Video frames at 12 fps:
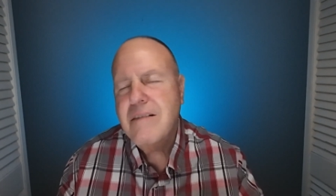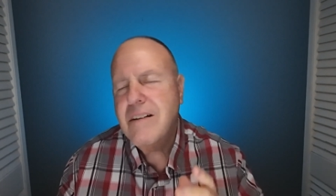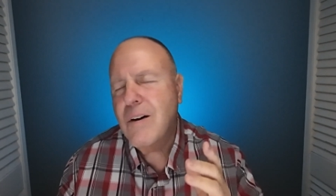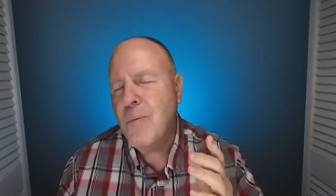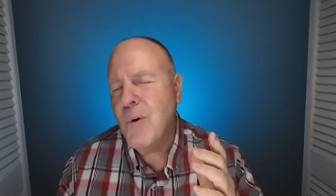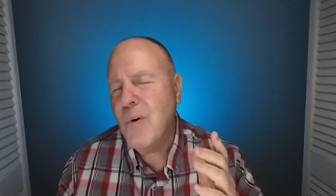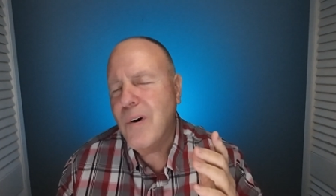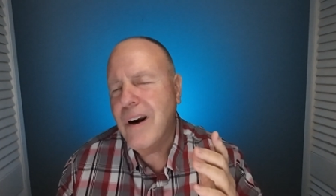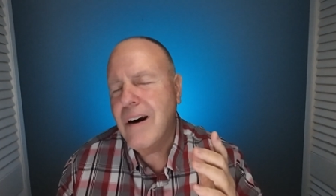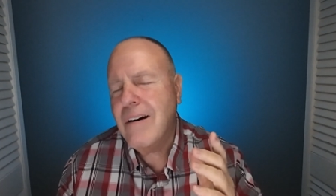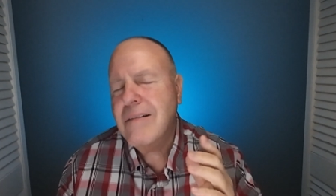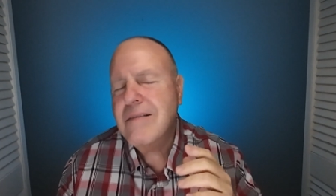Come on
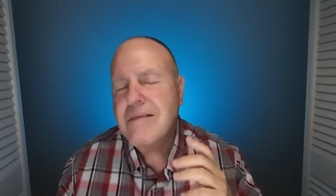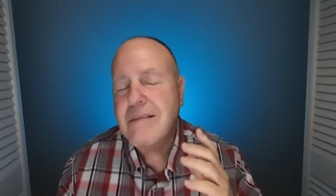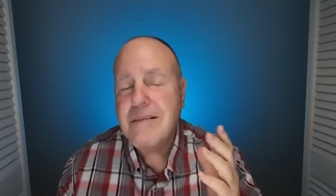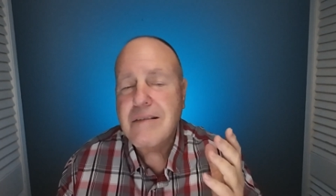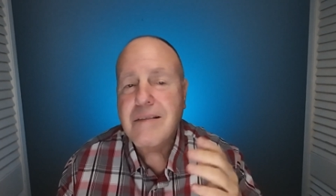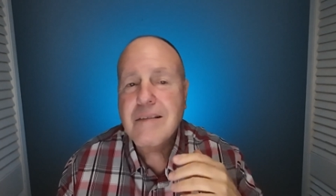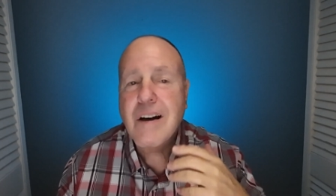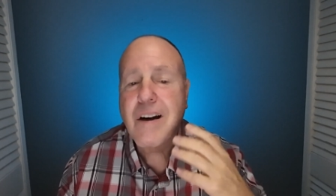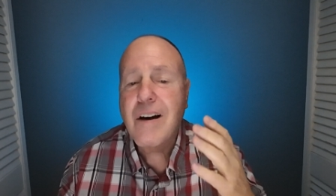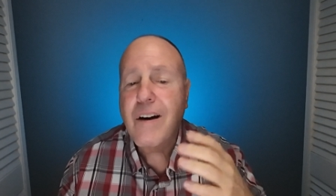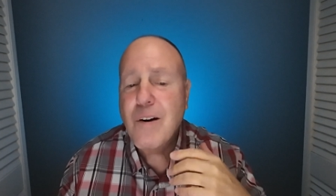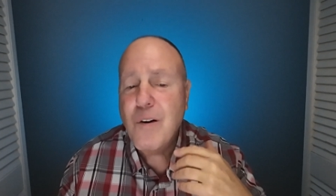now.
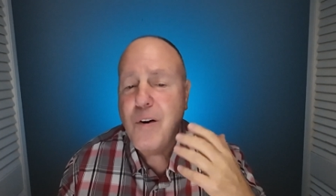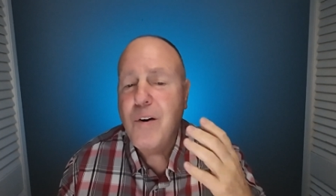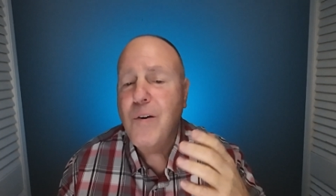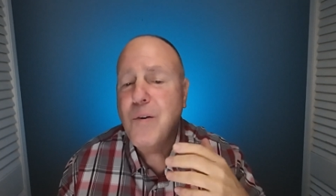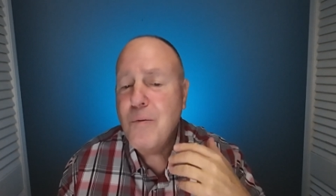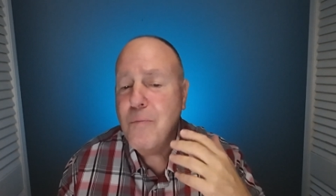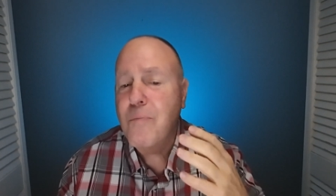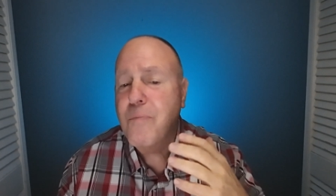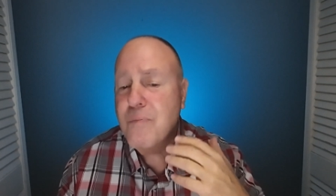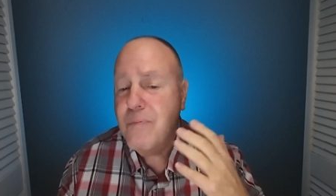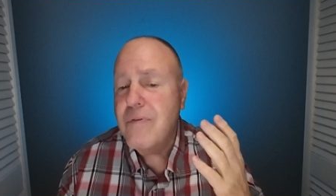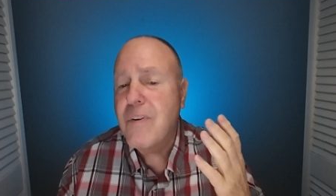I know you
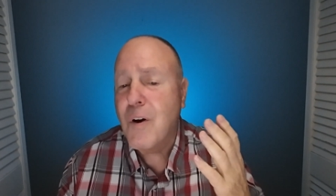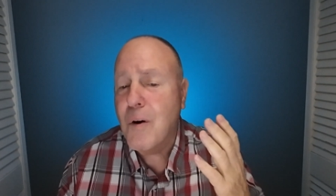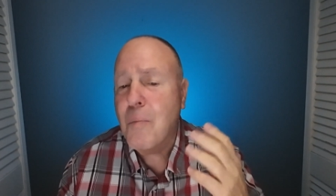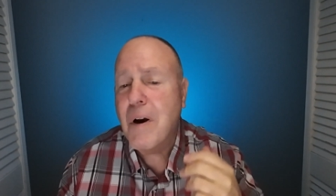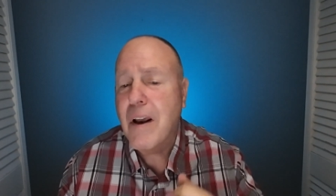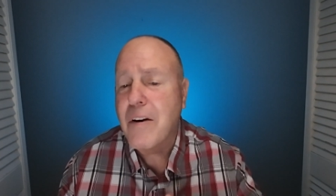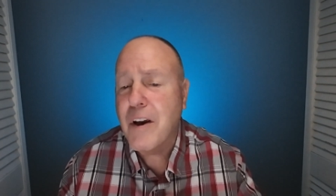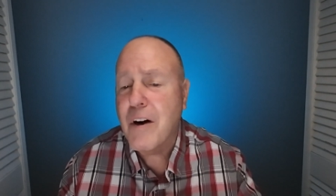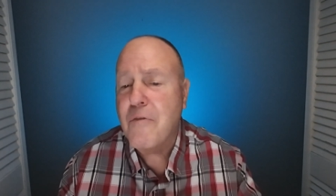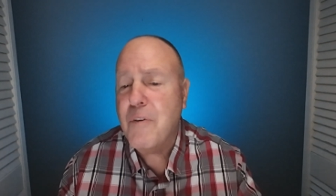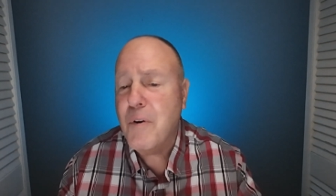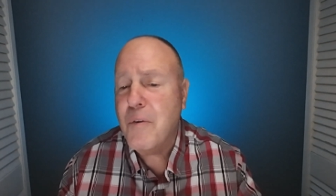thought about that
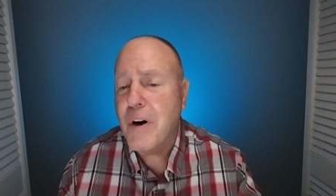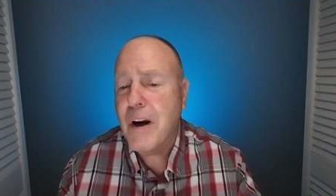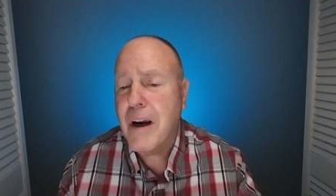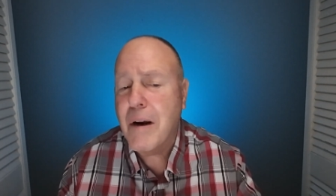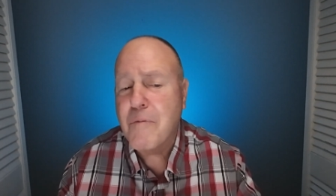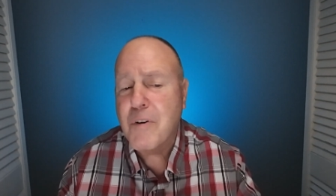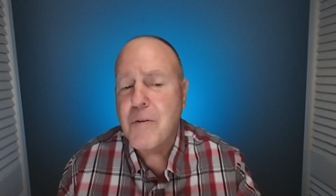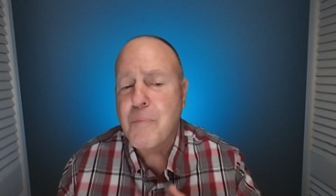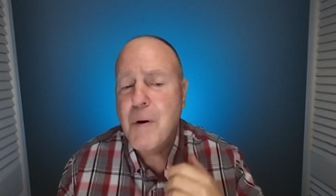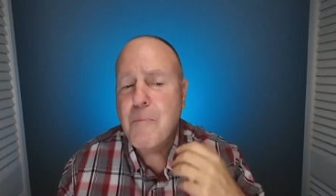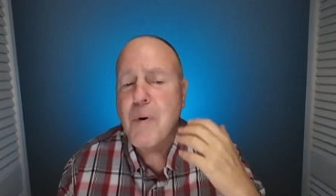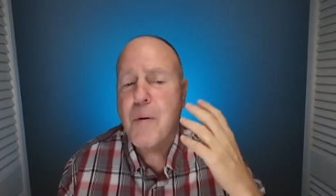a few times. It's
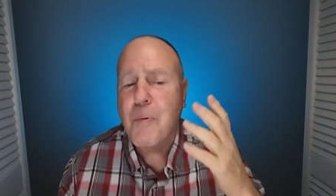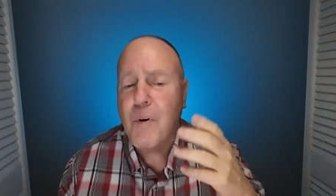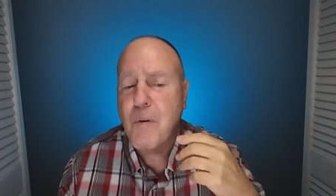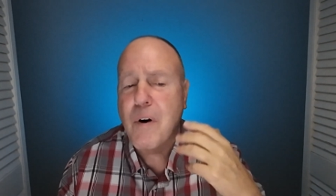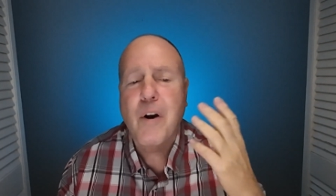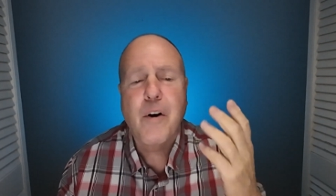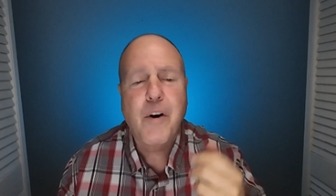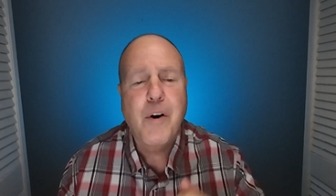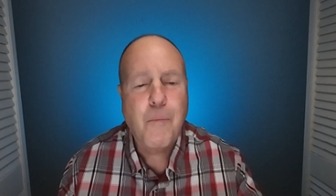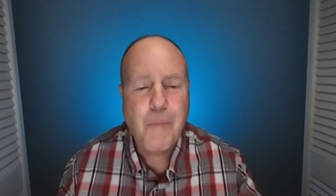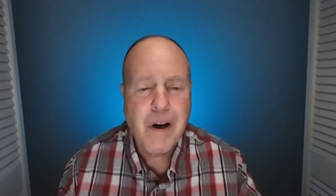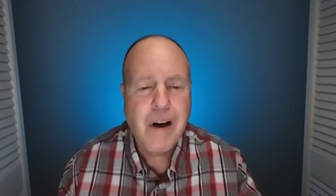been bumping around in
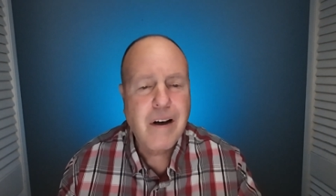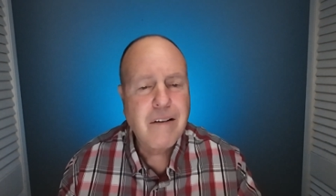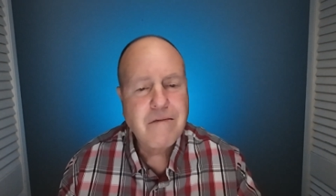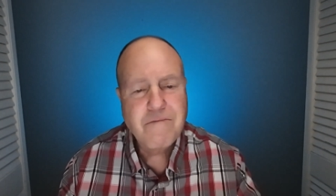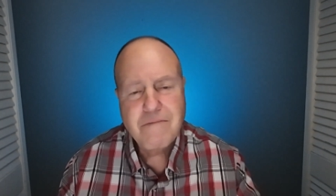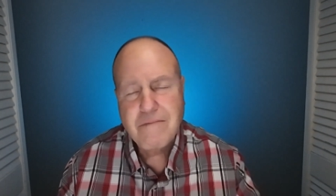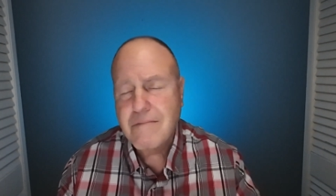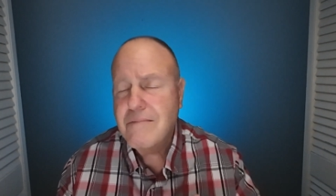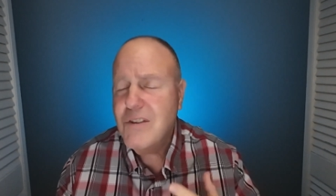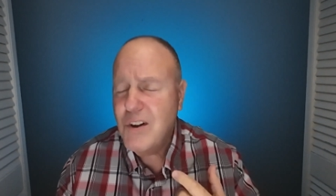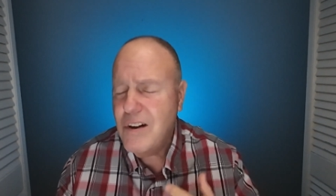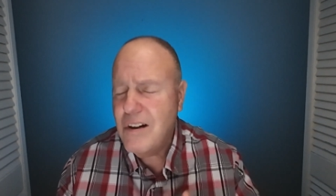your mind.
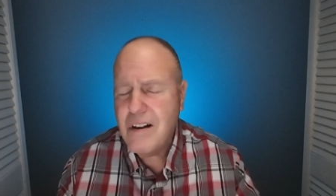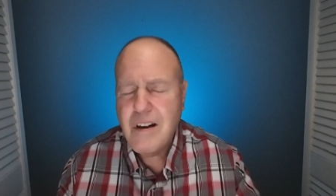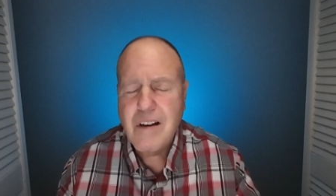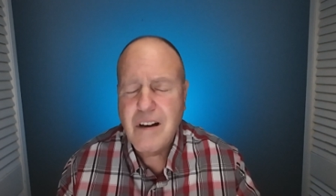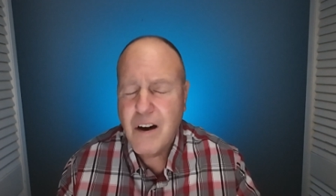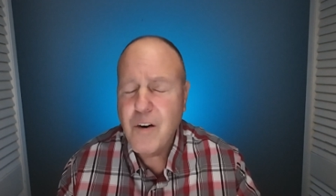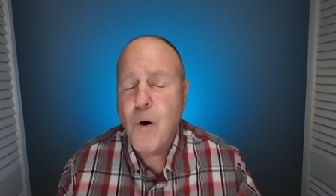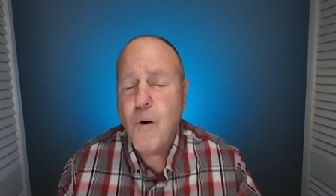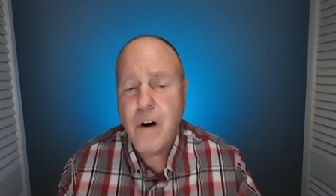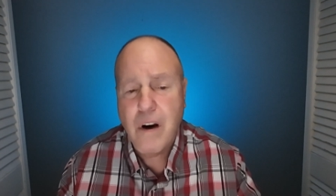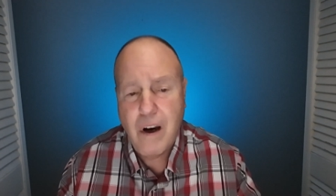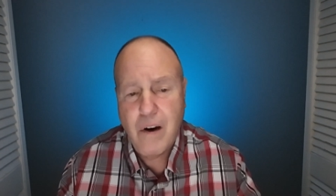I
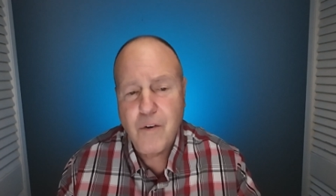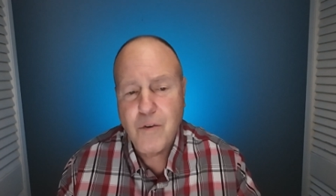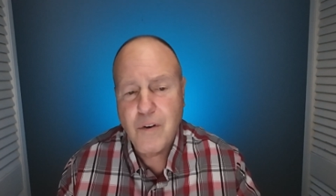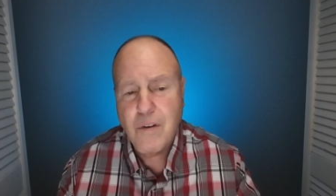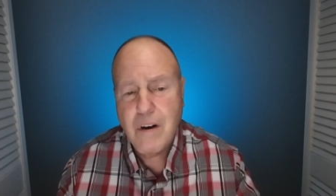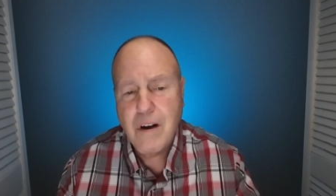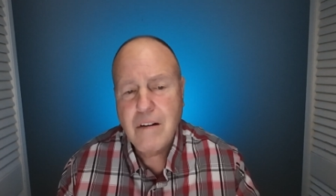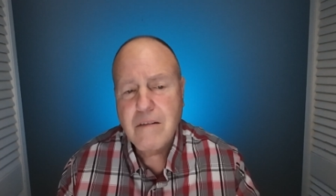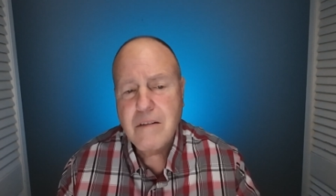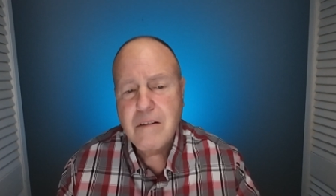know it has, alright?